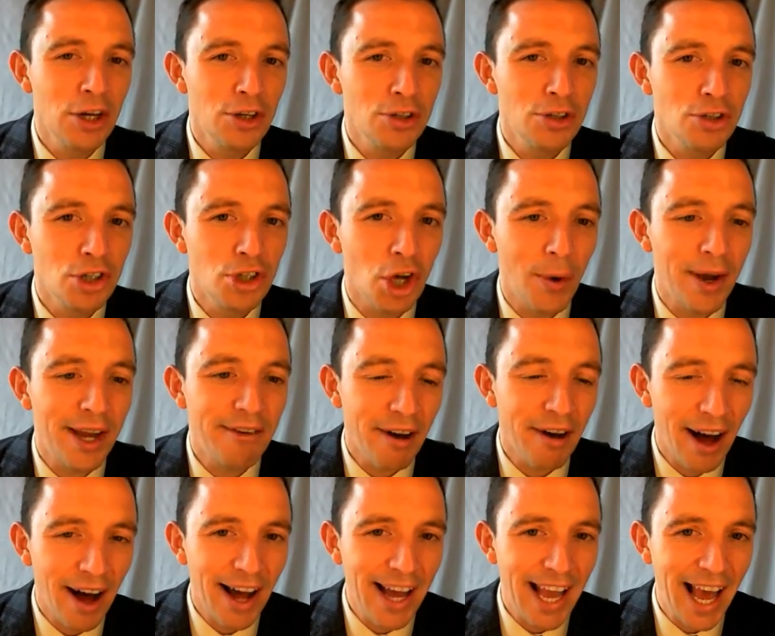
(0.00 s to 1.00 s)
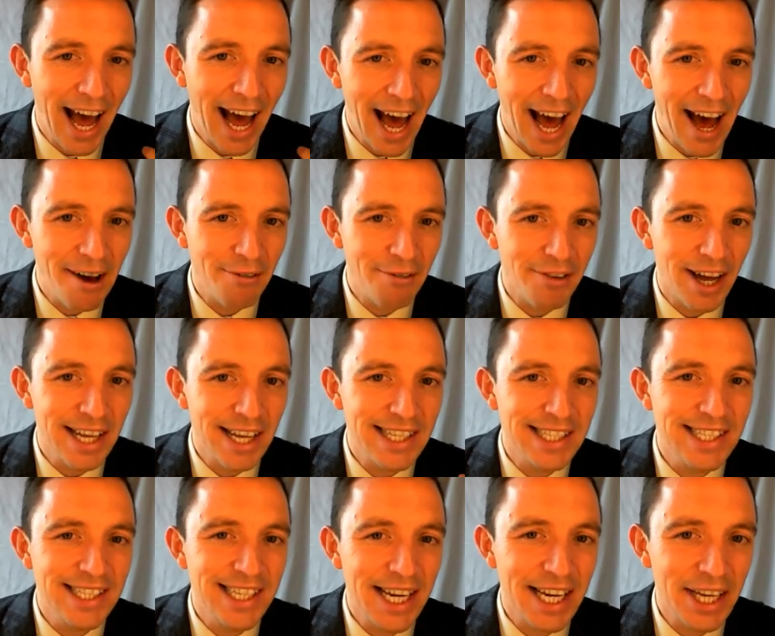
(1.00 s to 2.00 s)
So if I have a
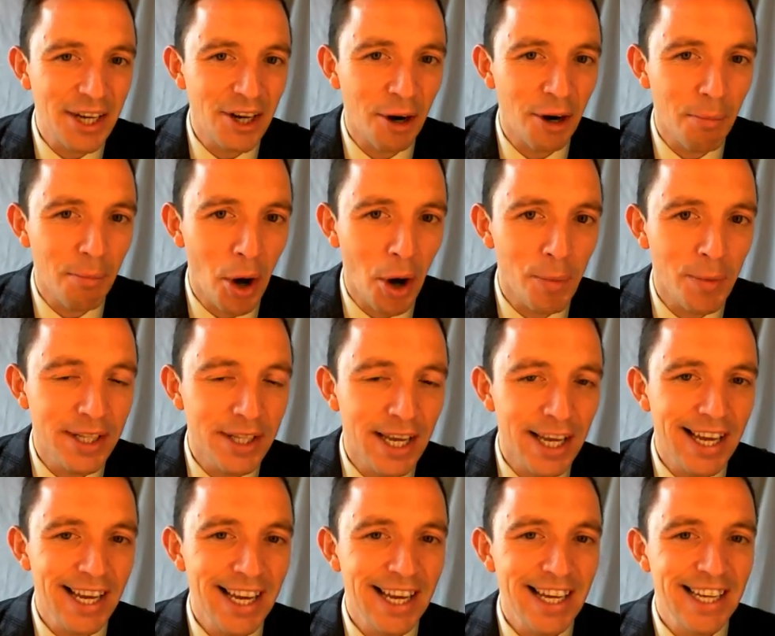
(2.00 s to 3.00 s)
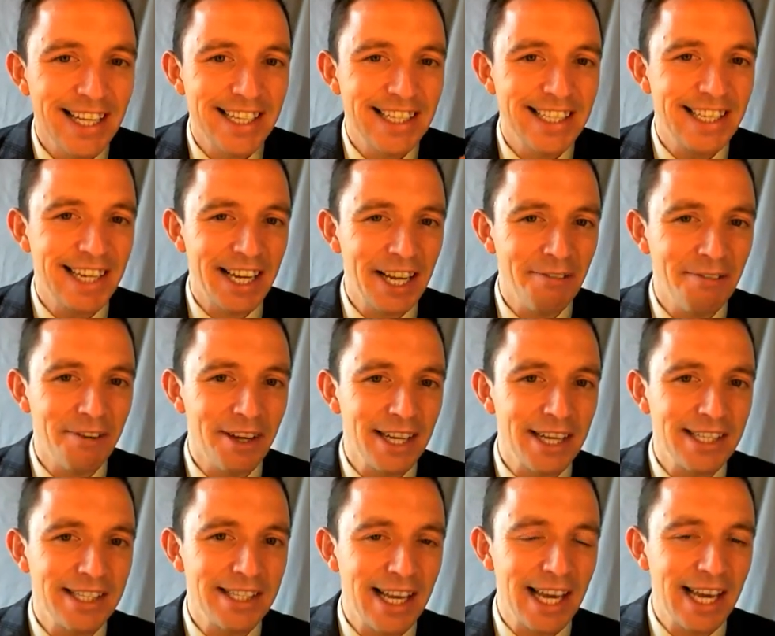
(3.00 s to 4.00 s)
senior moment, the
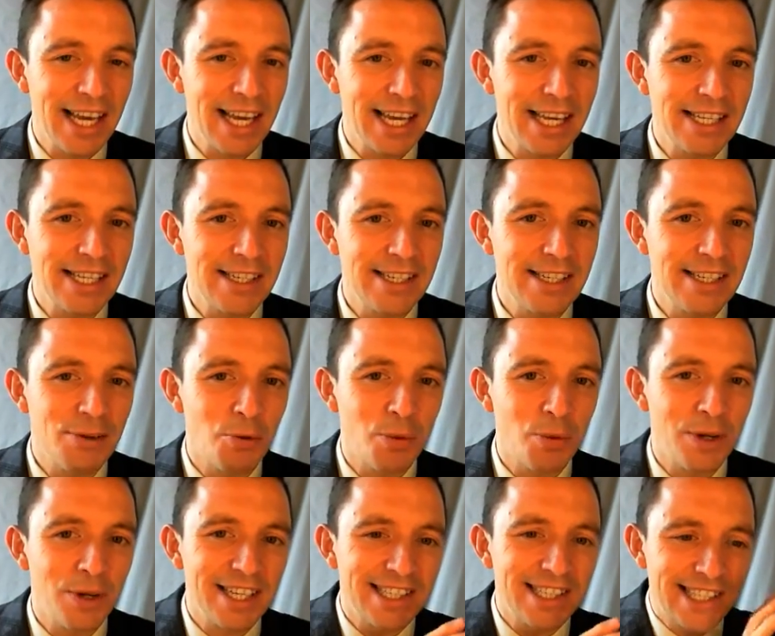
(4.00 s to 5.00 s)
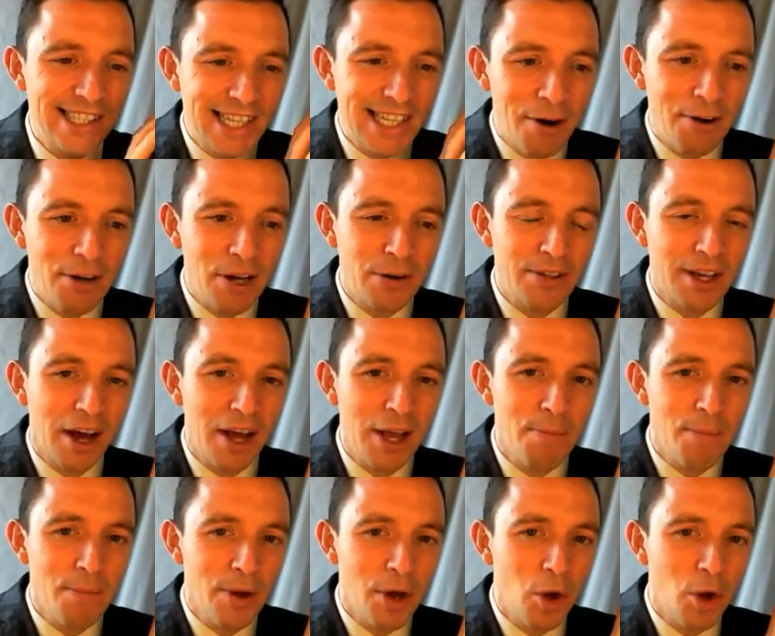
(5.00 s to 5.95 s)
significance is with the stereotype